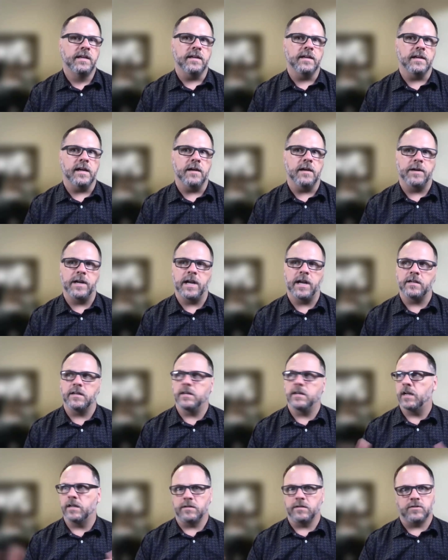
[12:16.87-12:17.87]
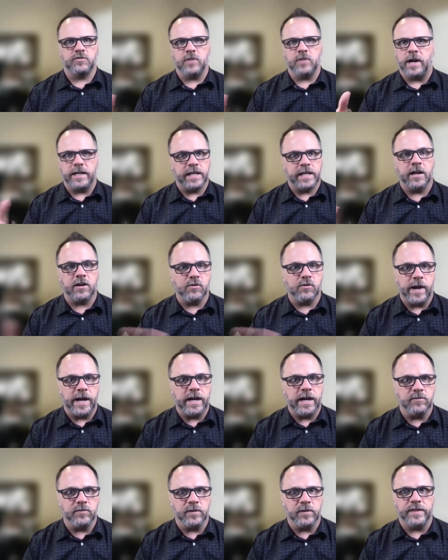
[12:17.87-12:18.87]
And I tried to get
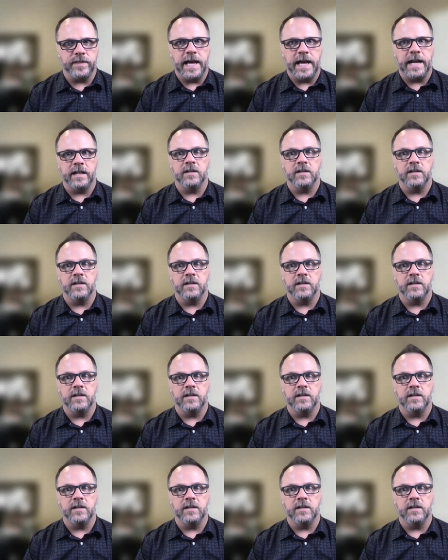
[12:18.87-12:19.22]
creative with that,